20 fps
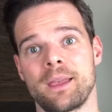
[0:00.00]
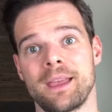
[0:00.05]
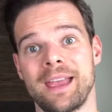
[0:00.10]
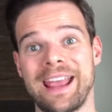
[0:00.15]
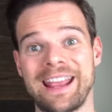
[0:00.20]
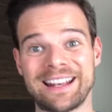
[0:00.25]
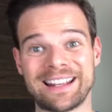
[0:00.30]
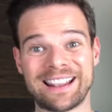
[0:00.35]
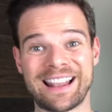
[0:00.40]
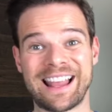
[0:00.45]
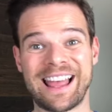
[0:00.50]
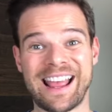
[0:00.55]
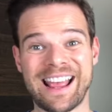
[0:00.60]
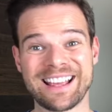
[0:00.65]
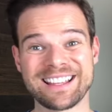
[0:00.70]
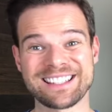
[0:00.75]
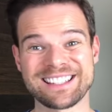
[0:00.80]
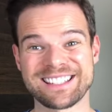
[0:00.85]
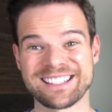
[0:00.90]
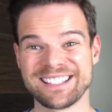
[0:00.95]
And
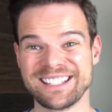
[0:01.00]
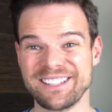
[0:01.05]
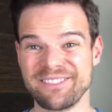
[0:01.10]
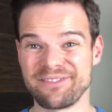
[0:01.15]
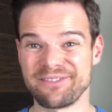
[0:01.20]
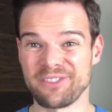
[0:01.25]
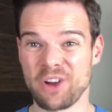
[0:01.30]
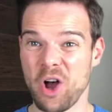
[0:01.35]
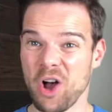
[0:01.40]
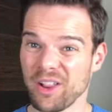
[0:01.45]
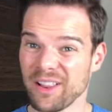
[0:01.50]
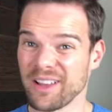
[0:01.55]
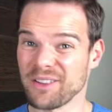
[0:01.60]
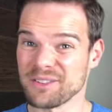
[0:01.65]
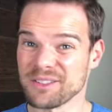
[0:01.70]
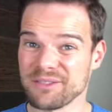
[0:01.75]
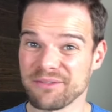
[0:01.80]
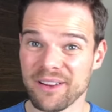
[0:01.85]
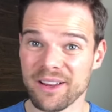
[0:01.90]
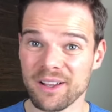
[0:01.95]
last, if all
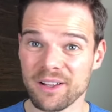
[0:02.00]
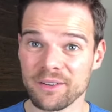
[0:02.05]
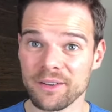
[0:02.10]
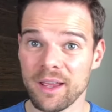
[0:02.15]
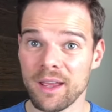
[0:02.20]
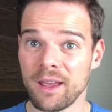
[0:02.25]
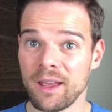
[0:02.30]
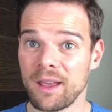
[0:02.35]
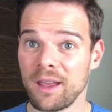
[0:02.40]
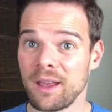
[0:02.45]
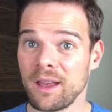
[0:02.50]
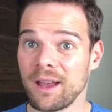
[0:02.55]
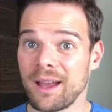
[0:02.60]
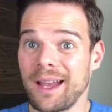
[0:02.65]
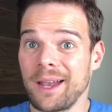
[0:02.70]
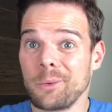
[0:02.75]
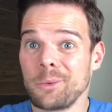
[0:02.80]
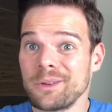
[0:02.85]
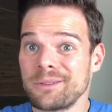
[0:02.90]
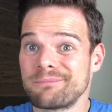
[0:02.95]
else failed,
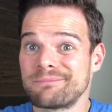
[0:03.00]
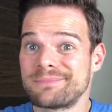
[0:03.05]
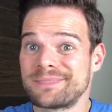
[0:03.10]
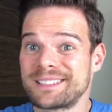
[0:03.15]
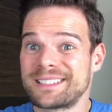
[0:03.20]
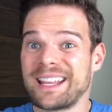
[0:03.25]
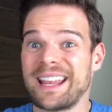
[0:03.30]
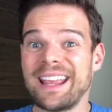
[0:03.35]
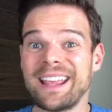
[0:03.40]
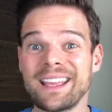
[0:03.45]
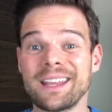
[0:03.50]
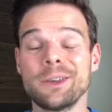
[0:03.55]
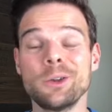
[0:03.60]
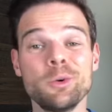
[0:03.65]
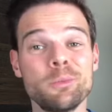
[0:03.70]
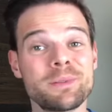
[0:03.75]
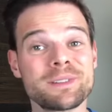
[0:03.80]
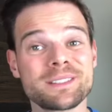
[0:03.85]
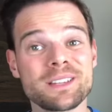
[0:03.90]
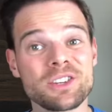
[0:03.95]
I would take a new
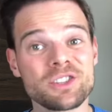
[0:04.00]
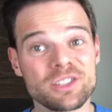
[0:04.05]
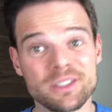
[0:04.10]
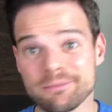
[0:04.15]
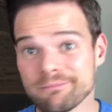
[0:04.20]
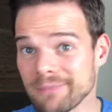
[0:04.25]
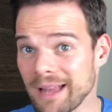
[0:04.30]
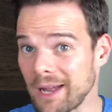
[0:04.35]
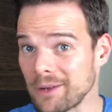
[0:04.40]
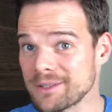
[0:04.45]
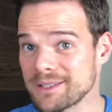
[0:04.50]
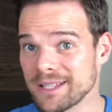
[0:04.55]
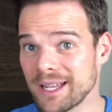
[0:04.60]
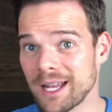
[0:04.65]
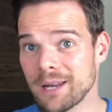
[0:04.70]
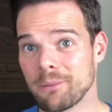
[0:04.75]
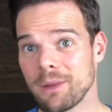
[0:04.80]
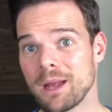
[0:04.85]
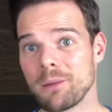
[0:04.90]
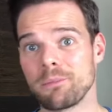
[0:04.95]
position
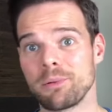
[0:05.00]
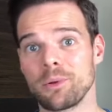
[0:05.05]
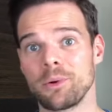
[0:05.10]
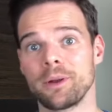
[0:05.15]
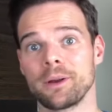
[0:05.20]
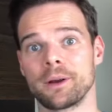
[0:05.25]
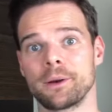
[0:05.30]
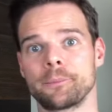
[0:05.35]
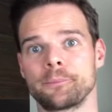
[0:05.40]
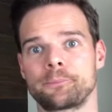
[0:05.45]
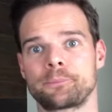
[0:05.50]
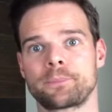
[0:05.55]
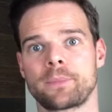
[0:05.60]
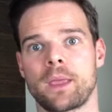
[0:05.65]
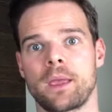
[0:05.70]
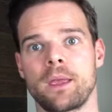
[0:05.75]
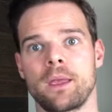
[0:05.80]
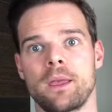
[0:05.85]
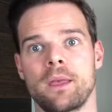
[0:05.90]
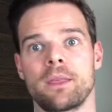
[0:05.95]
outside of my employer.
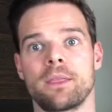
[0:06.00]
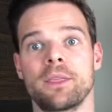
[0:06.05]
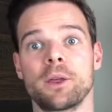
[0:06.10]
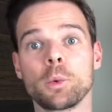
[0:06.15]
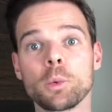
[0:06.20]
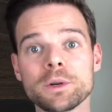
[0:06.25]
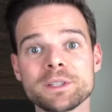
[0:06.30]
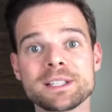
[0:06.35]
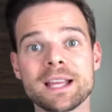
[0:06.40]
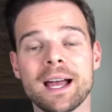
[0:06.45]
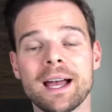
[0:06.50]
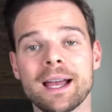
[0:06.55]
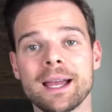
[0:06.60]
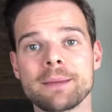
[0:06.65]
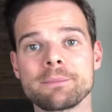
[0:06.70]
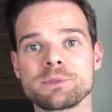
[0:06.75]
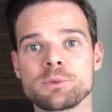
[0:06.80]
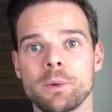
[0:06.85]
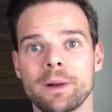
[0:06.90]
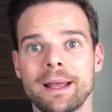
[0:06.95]
There were
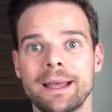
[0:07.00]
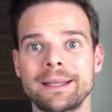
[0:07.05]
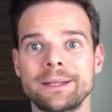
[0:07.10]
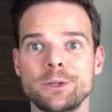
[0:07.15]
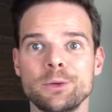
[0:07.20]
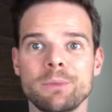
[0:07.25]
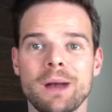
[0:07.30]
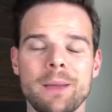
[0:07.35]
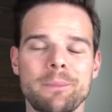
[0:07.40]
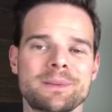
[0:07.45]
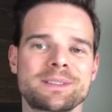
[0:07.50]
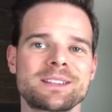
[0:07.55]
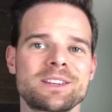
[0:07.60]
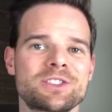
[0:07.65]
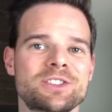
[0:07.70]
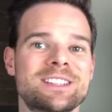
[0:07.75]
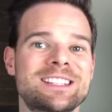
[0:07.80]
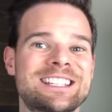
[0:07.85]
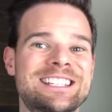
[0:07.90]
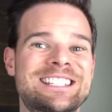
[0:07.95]
times when I knew my
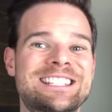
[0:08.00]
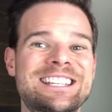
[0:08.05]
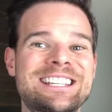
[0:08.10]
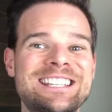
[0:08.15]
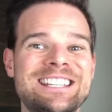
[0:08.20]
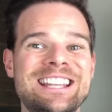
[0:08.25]
position did